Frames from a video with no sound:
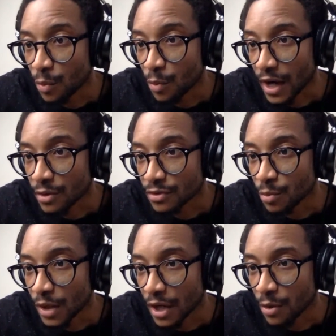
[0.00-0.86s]
Wow.
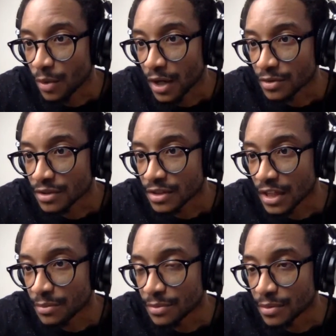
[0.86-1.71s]
There's a
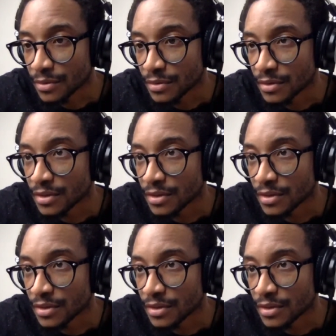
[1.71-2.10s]
lot of people.